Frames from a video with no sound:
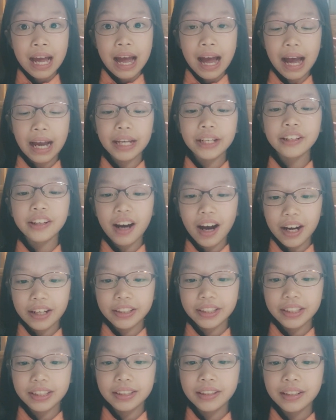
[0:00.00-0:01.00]
I
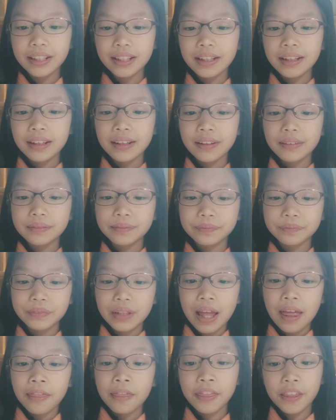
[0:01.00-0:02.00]
nodded.
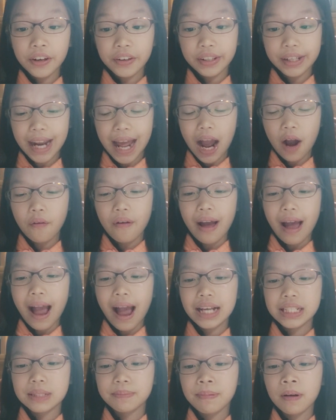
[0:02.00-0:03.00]
There now,
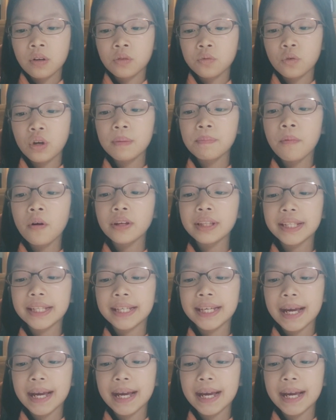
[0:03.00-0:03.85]
I suppose we both